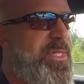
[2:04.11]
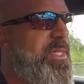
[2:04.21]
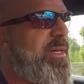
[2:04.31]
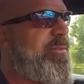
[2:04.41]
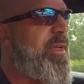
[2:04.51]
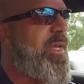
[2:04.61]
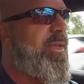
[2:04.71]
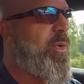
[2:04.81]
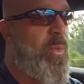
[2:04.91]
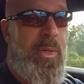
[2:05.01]
stuff.
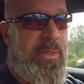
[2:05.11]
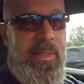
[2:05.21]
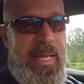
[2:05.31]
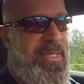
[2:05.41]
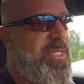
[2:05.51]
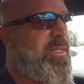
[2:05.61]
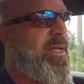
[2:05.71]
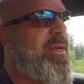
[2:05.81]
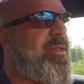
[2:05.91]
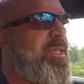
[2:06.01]
They're world class at a lot of